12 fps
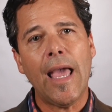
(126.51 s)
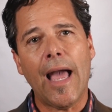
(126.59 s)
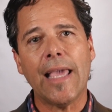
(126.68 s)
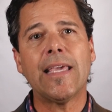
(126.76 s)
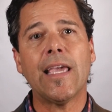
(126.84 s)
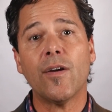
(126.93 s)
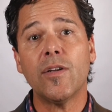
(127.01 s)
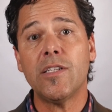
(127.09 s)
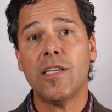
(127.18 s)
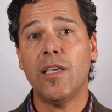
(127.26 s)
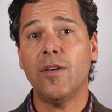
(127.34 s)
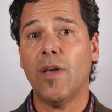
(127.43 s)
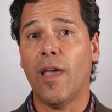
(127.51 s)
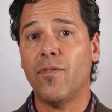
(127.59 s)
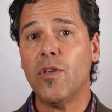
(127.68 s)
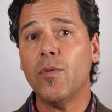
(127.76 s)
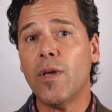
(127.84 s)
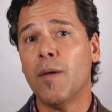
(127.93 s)
I guarantee you,
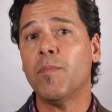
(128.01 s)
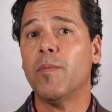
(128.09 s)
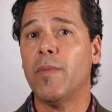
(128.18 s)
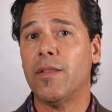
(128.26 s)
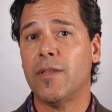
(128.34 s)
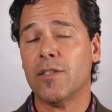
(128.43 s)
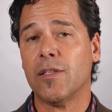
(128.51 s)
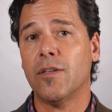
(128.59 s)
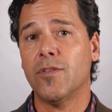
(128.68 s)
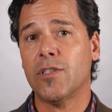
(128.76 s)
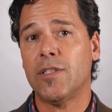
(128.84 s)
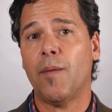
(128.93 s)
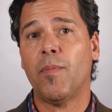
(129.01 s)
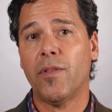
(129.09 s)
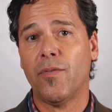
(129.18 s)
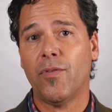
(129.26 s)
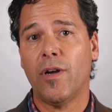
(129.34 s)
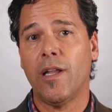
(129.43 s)
if you implement this little step on
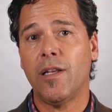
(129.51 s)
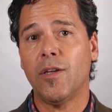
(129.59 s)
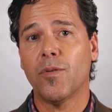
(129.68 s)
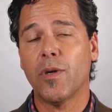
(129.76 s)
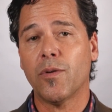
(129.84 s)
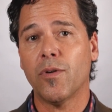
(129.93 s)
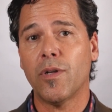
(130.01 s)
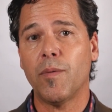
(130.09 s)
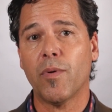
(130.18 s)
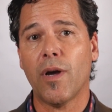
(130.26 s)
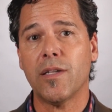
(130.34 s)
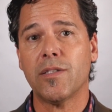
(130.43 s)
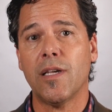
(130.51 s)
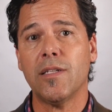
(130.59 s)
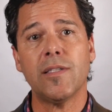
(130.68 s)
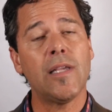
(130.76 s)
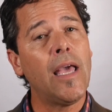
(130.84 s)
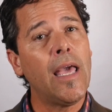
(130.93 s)
the front end of your recruiting
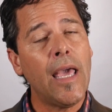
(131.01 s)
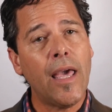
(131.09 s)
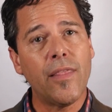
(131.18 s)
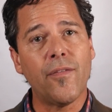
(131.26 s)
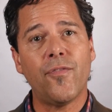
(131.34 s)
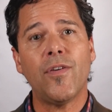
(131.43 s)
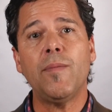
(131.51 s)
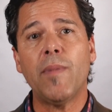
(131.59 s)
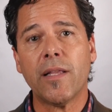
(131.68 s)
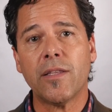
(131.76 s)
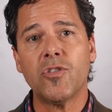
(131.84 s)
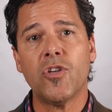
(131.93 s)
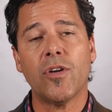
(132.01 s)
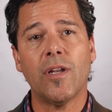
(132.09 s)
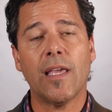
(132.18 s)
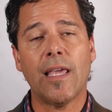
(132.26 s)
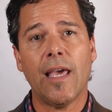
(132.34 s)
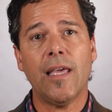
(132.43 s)
process, the feedback that you're going
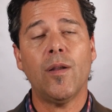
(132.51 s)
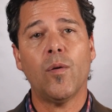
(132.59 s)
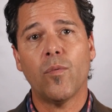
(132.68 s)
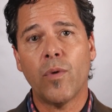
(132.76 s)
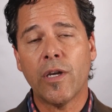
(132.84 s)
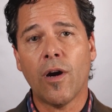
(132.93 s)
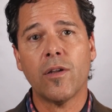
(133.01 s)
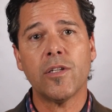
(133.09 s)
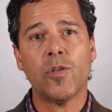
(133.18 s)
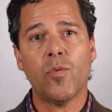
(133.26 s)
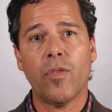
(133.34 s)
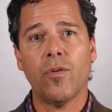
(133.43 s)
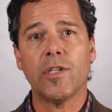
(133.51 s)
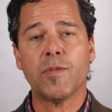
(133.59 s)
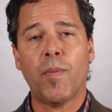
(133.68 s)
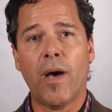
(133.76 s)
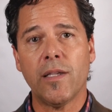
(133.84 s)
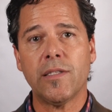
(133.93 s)
to get, regardless of whether it's
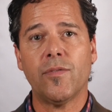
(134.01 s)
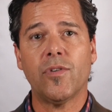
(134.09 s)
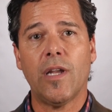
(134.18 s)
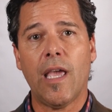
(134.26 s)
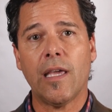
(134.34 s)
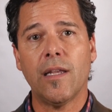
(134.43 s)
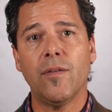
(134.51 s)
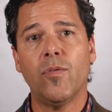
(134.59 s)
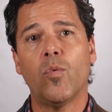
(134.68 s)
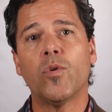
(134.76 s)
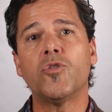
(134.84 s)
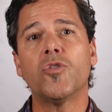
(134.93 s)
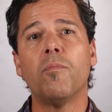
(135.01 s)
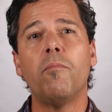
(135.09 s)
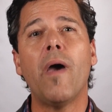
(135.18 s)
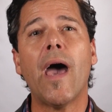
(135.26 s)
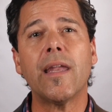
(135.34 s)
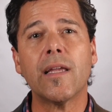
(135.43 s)
positive or negative, will
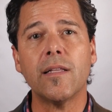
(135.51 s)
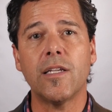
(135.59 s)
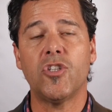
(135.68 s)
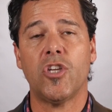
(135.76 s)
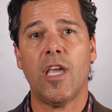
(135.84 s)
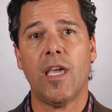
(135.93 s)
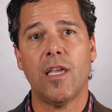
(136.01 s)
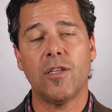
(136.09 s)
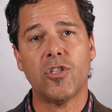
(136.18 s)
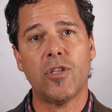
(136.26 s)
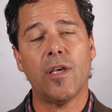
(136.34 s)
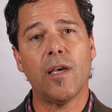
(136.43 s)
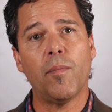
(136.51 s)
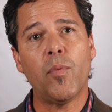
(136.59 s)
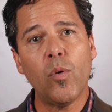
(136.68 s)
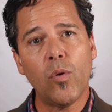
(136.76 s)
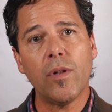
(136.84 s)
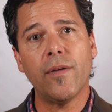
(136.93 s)
dramatically change the
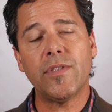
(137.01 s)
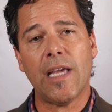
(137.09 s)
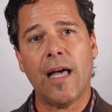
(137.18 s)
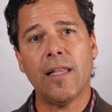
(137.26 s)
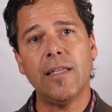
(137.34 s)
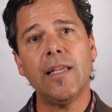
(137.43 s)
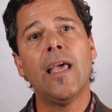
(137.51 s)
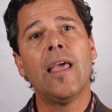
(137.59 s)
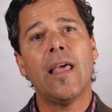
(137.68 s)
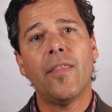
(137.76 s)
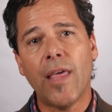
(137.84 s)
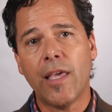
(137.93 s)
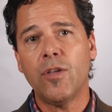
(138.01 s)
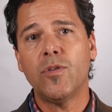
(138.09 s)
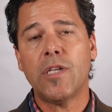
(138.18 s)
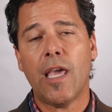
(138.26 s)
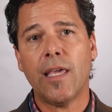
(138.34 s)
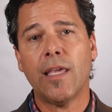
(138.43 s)
pool of talent that you
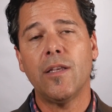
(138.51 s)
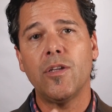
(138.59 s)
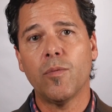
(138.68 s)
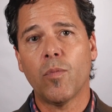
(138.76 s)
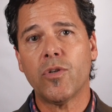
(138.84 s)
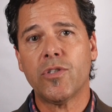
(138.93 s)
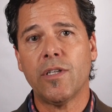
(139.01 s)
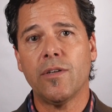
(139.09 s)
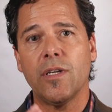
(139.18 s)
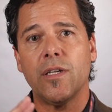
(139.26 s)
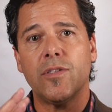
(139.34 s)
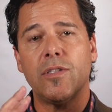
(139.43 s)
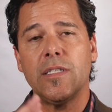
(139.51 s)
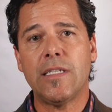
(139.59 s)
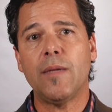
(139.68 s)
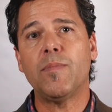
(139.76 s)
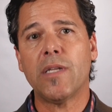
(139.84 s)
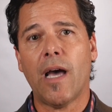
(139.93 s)
take into your more serious,
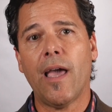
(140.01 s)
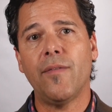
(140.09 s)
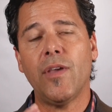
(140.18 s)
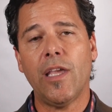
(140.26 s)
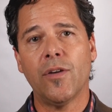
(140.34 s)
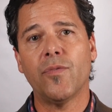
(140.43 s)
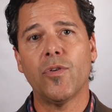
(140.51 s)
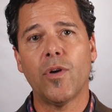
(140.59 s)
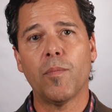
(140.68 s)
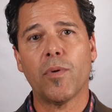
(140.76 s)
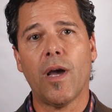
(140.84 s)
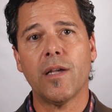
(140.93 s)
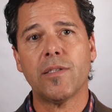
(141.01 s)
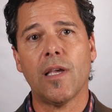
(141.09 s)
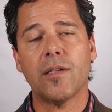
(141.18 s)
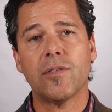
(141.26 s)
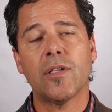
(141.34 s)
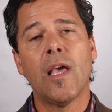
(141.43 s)
deep dive interviewing
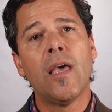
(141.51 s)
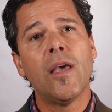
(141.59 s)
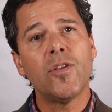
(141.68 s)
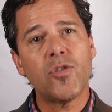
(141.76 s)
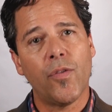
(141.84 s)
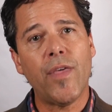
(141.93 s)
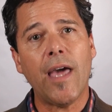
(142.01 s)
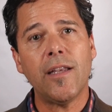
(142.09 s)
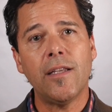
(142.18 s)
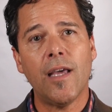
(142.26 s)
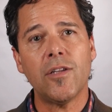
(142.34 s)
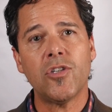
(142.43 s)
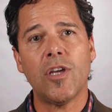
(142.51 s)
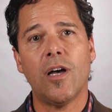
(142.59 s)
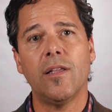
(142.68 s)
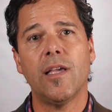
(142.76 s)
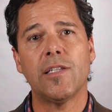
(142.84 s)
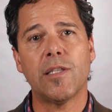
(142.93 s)
process. So that, in a
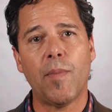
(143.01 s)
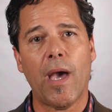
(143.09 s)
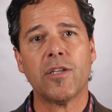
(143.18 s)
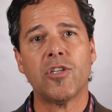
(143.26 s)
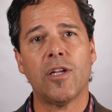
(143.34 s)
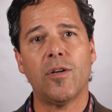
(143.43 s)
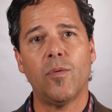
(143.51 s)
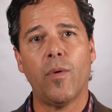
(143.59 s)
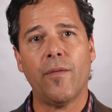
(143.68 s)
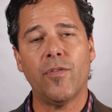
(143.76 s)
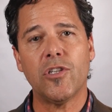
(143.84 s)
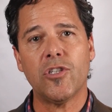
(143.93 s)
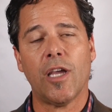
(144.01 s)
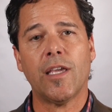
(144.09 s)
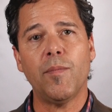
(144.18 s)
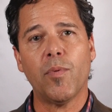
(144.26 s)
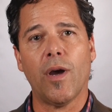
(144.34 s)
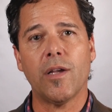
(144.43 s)
nutshell, is the back channel reference
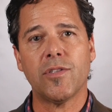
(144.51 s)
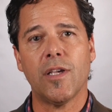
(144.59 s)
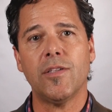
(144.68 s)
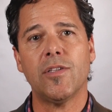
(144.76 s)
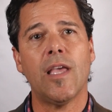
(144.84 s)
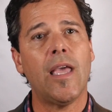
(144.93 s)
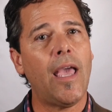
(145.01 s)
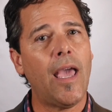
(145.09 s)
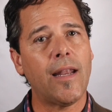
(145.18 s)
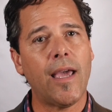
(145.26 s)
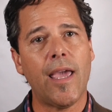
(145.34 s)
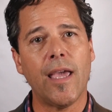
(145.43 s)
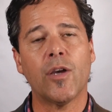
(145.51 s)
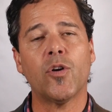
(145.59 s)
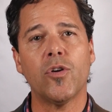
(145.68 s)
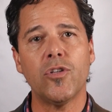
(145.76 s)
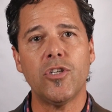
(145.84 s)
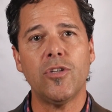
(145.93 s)
checking process, and I
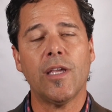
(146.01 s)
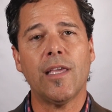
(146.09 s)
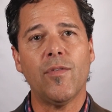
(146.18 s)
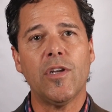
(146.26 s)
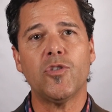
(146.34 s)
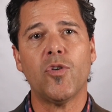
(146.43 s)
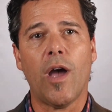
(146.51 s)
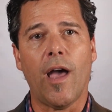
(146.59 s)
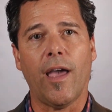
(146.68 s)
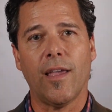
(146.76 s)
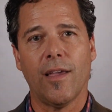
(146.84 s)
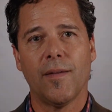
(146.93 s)
encourage you to give it a try.